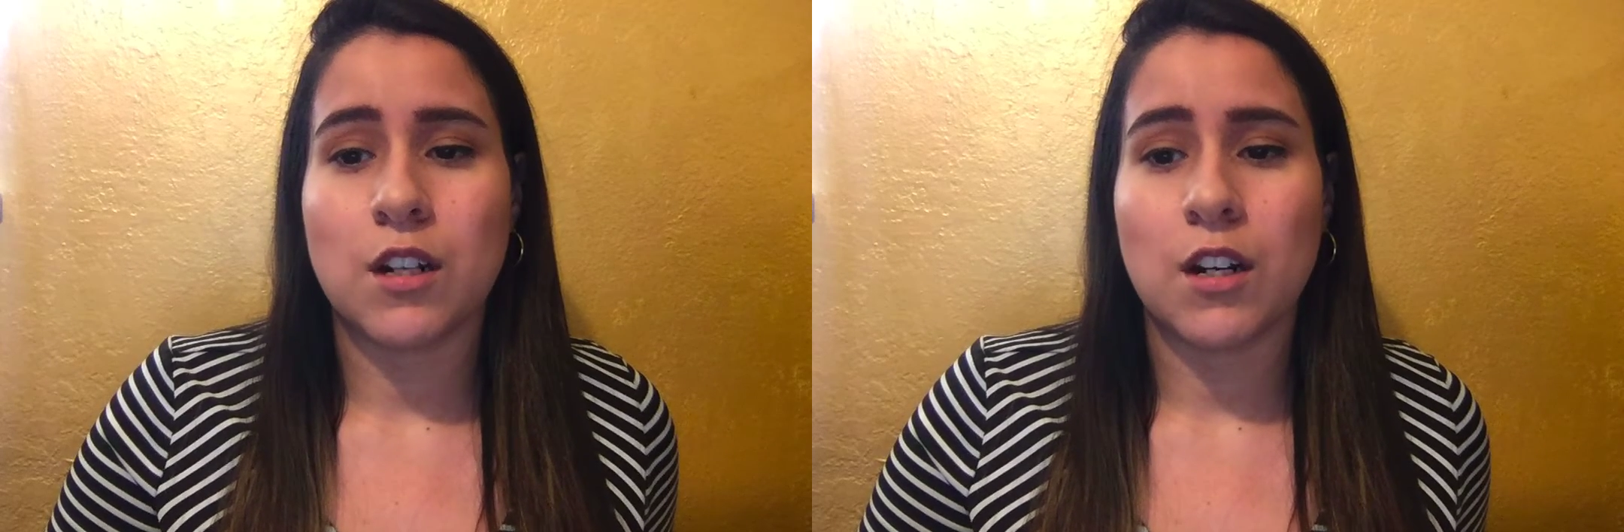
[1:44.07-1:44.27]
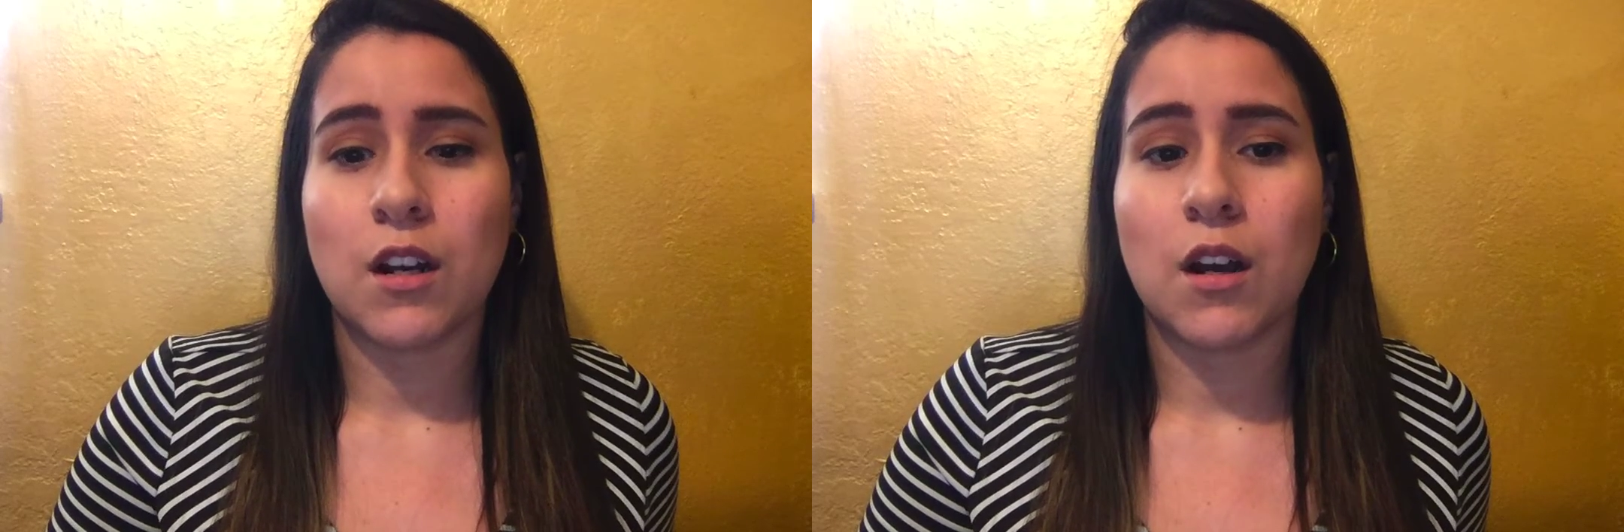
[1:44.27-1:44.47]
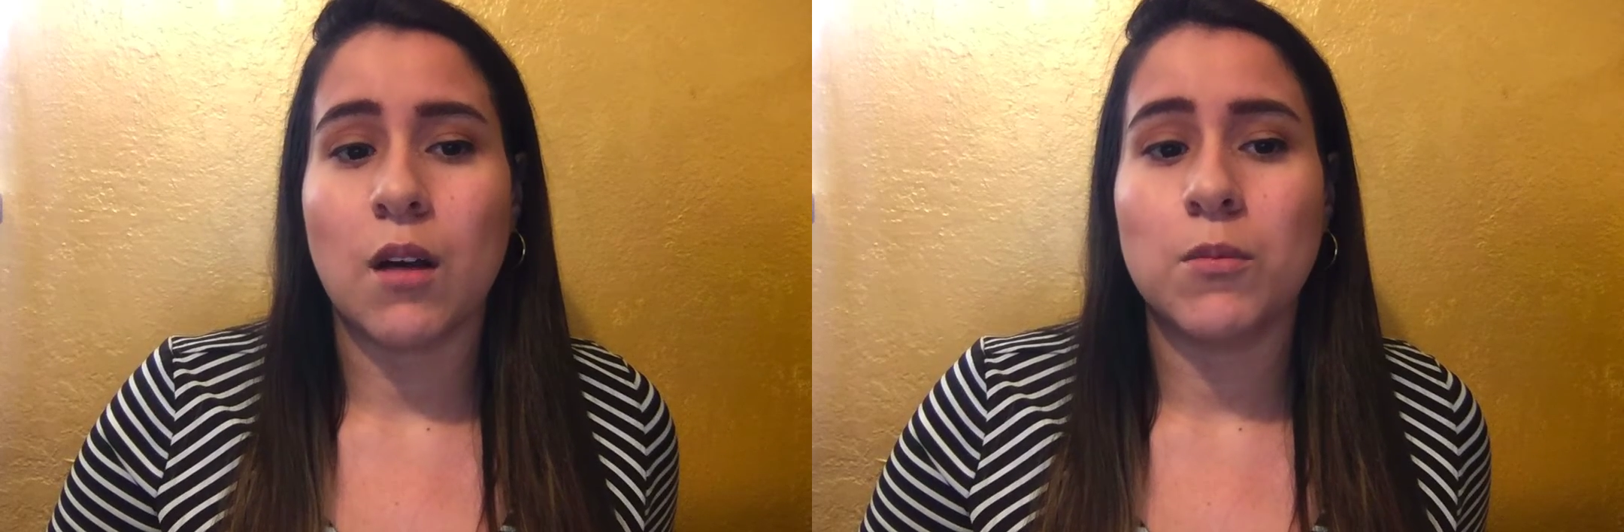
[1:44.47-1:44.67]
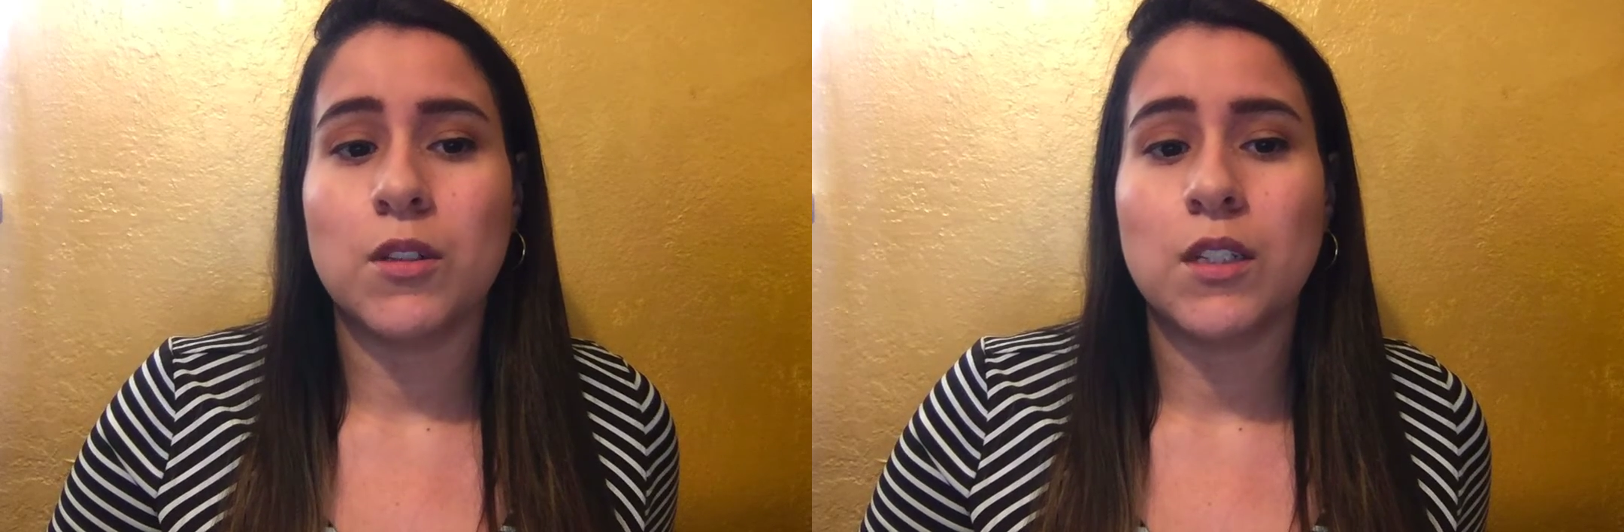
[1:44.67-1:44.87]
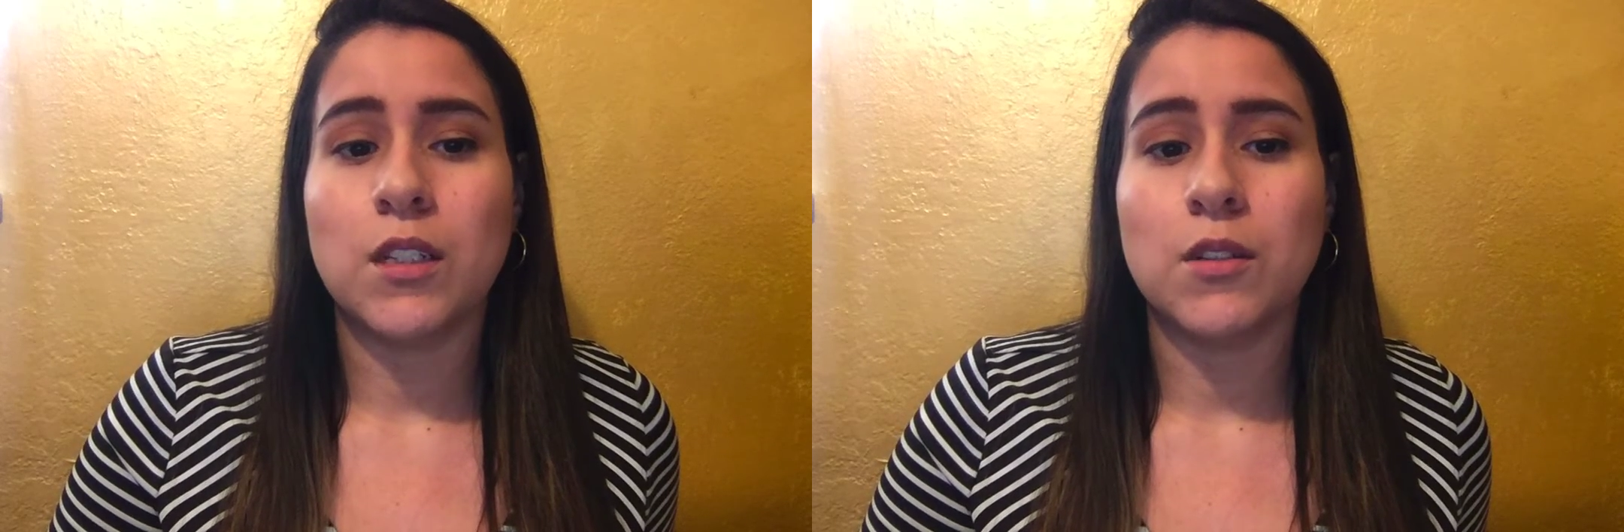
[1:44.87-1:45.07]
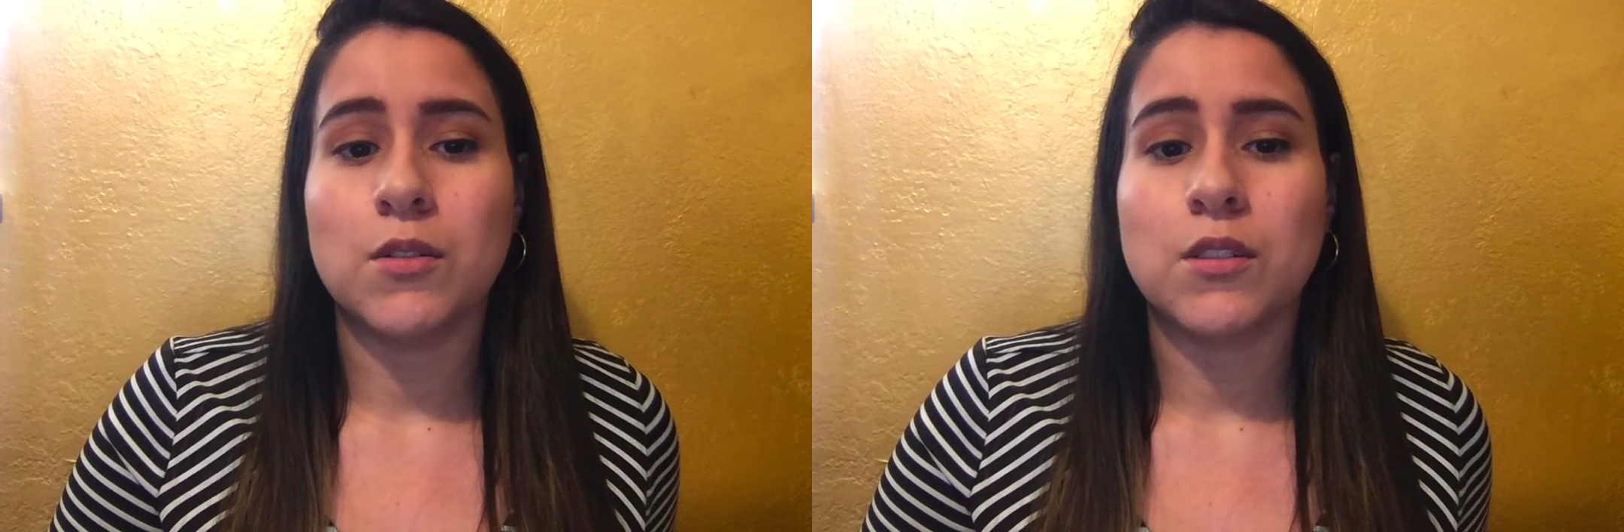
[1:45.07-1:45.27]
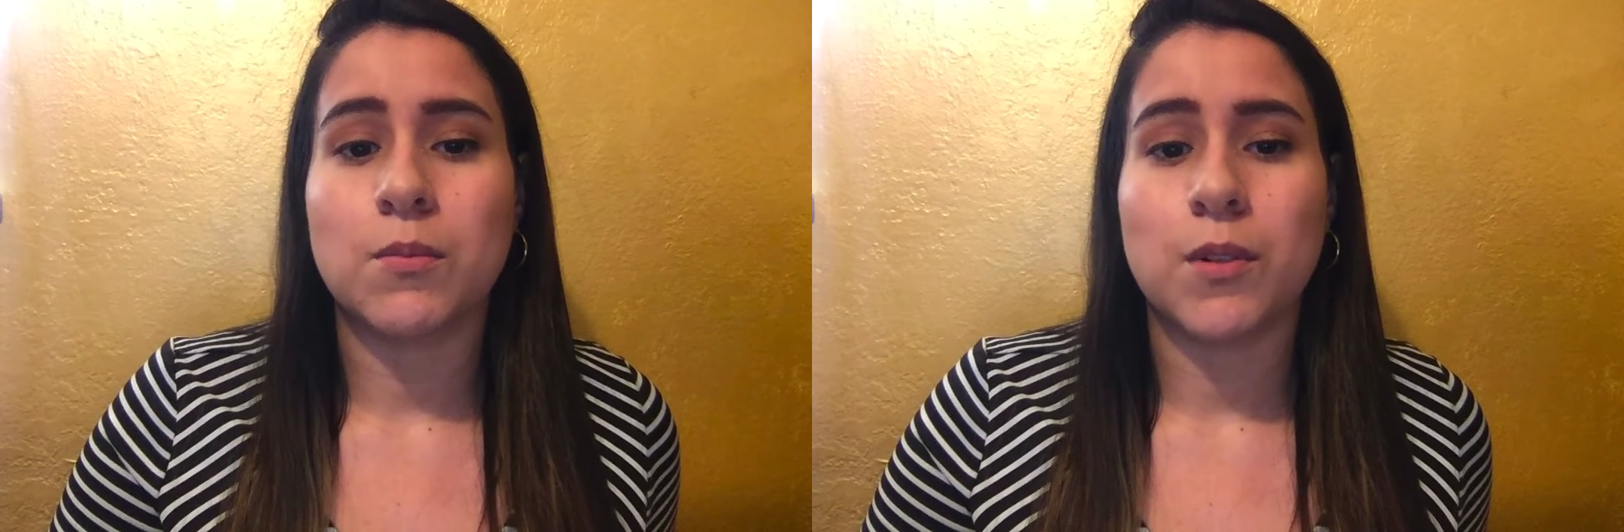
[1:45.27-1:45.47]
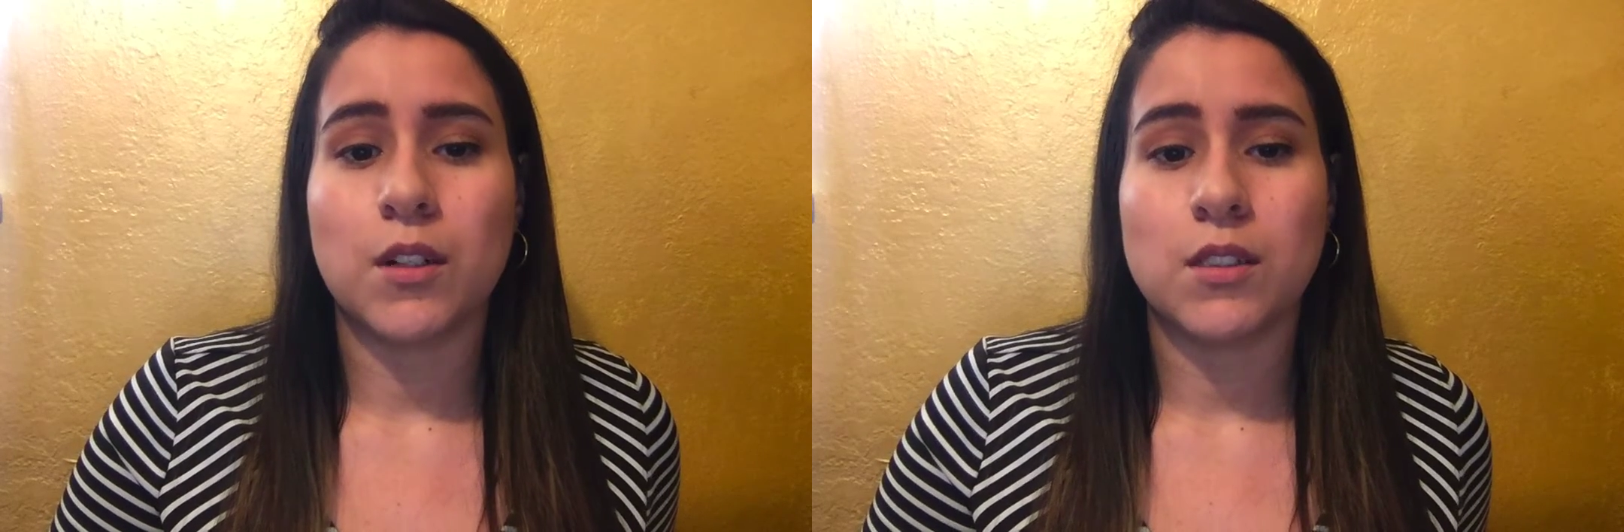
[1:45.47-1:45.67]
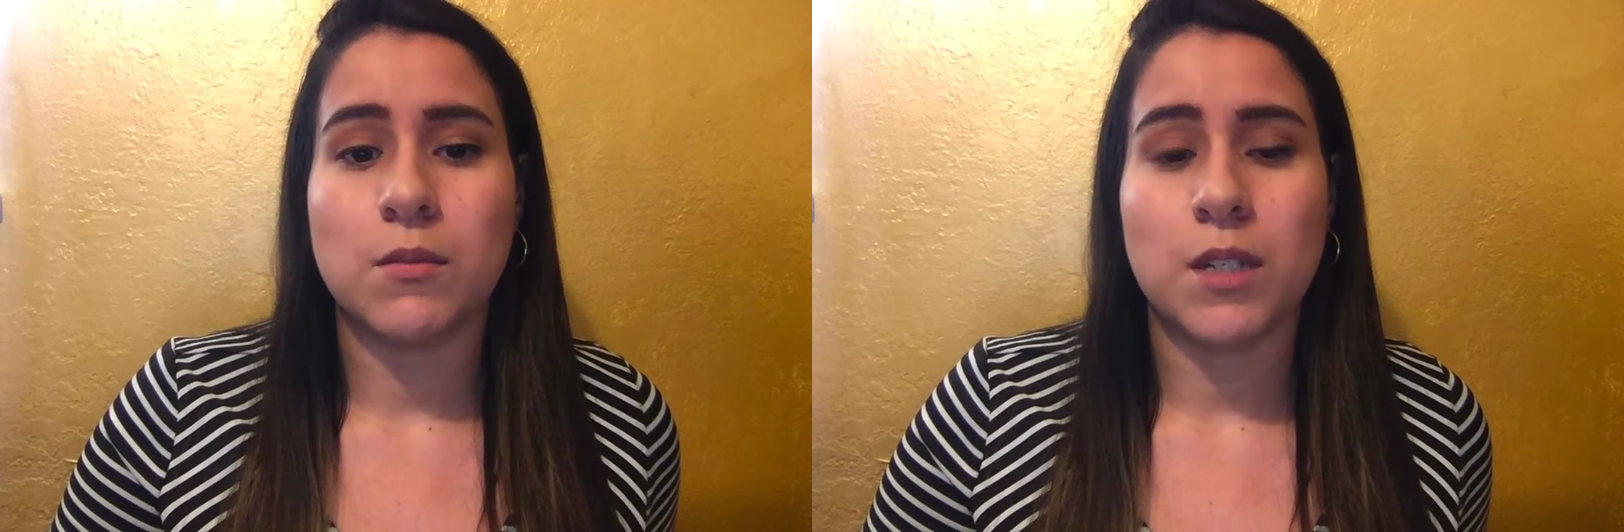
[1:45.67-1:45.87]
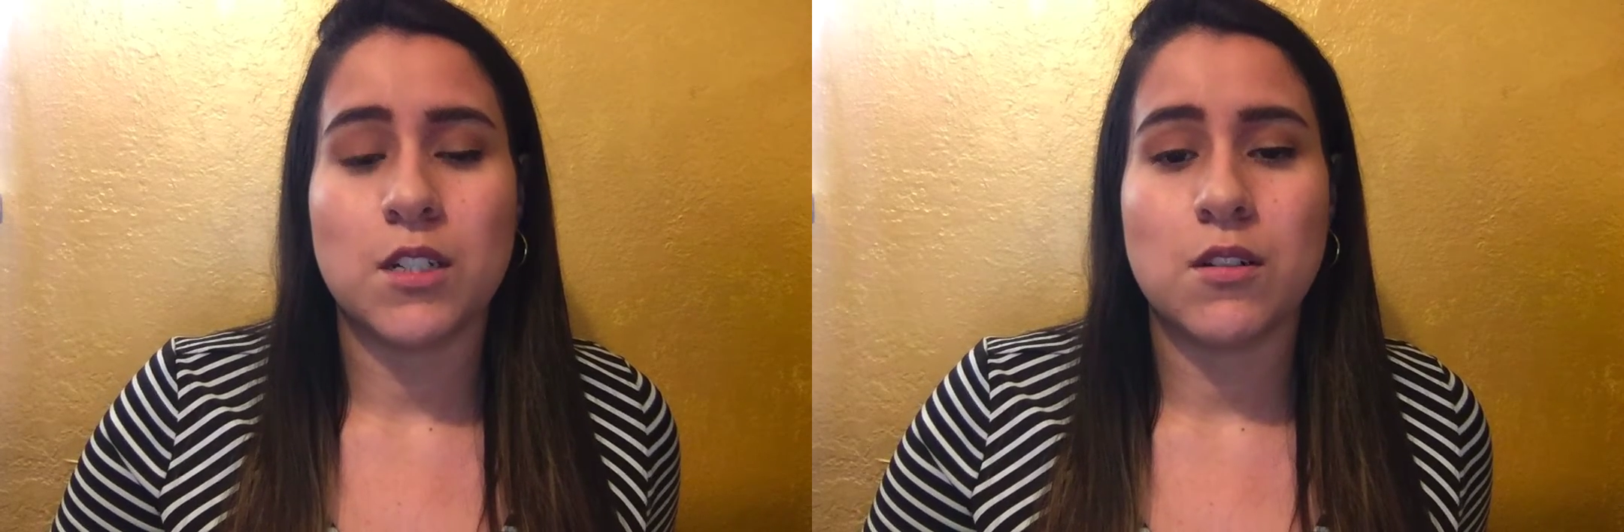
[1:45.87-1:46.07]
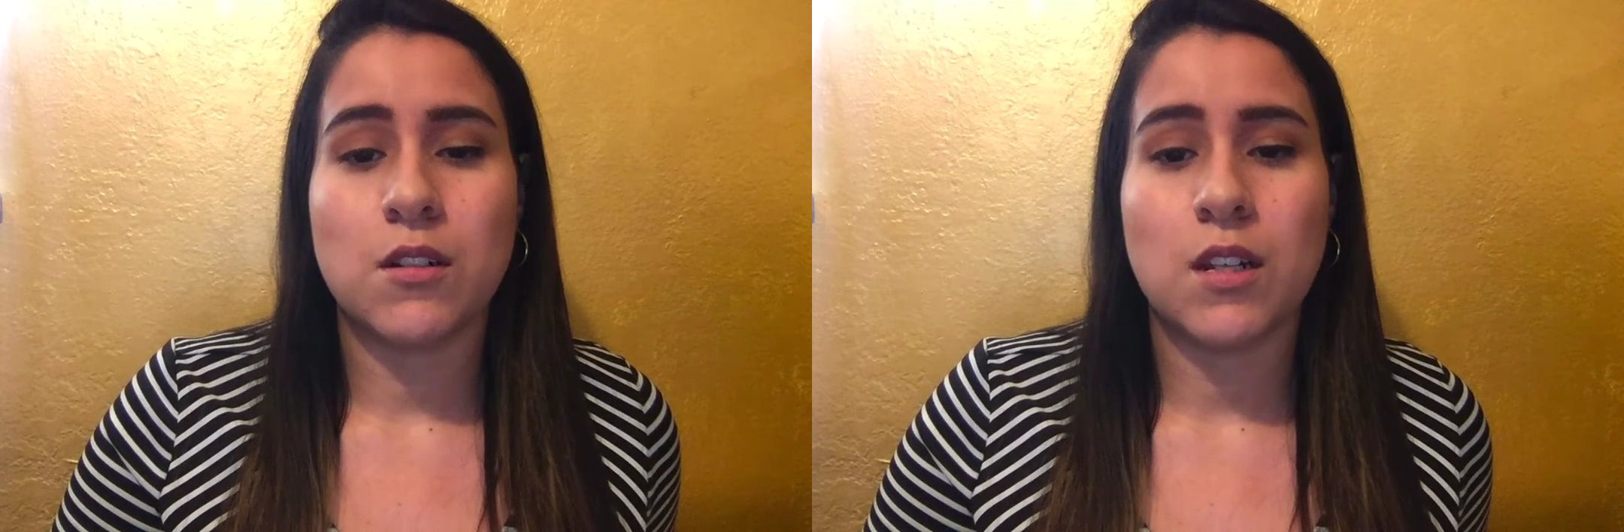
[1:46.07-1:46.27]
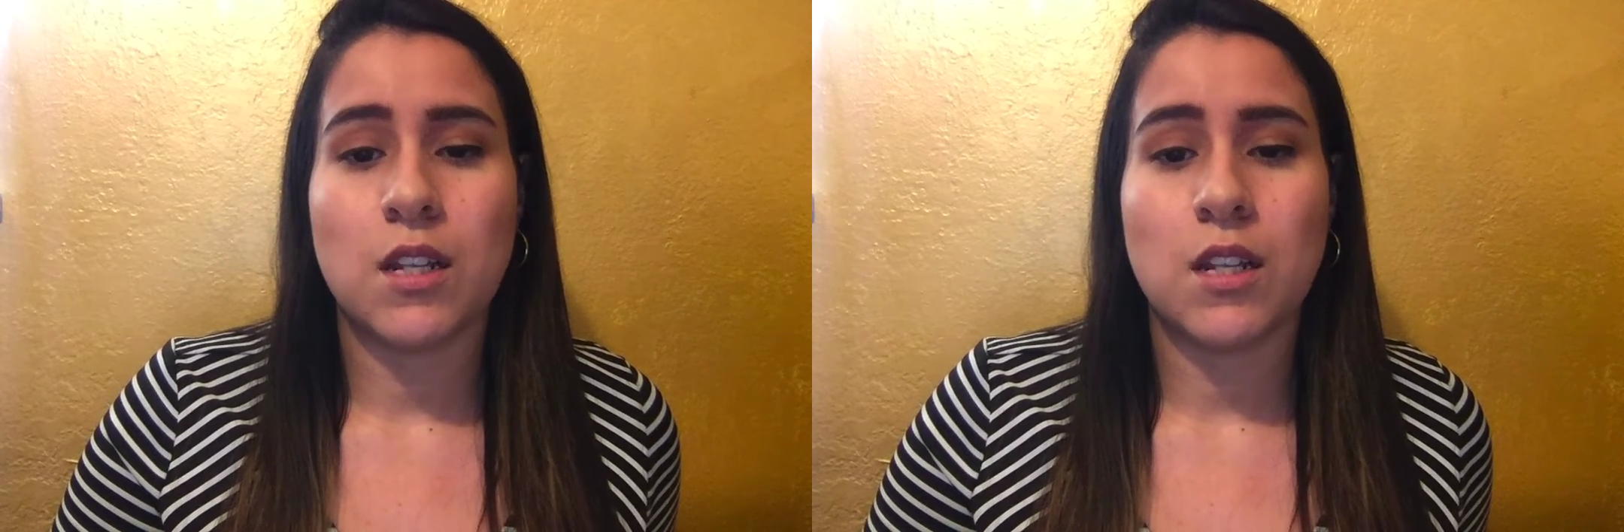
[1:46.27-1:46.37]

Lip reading: are a commonly used approximation,